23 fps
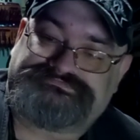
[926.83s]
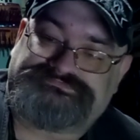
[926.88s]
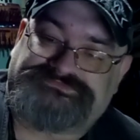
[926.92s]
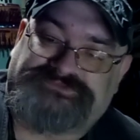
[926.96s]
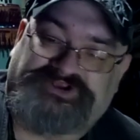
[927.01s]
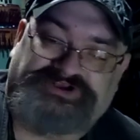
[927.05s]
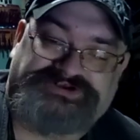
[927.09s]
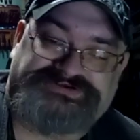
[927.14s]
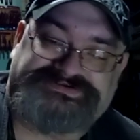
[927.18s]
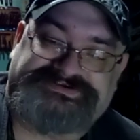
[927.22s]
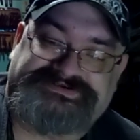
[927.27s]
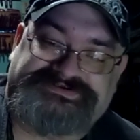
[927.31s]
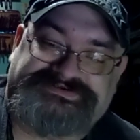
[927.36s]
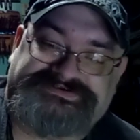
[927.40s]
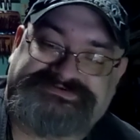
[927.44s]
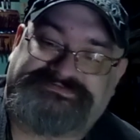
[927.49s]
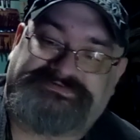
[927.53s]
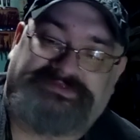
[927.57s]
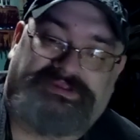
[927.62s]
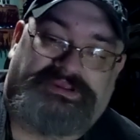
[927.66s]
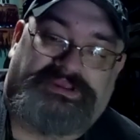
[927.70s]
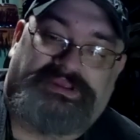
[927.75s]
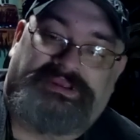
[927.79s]
There's just
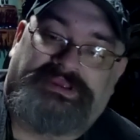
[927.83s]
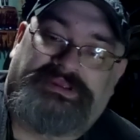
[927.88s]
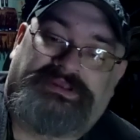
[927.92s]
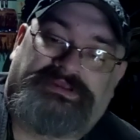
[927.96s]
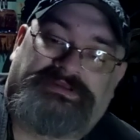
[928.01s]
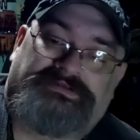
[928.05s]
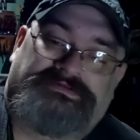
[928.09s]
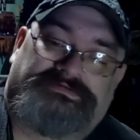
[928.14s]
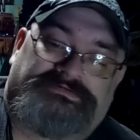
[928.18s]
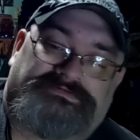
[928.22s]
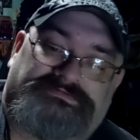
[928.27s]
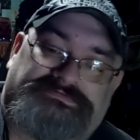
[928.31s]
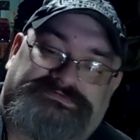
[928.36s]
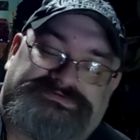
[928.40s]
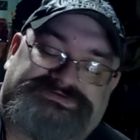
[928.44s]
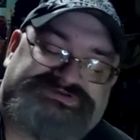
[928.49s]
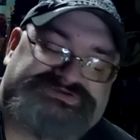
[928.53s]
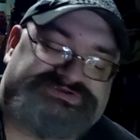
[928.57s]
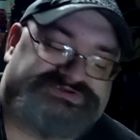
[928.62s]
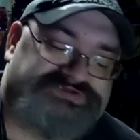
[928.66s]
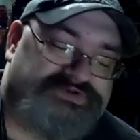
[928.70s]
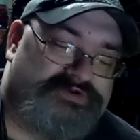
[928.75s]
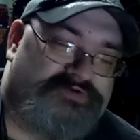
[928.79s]

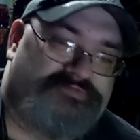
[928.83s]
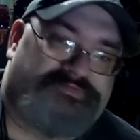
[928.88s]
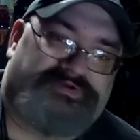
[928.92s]
so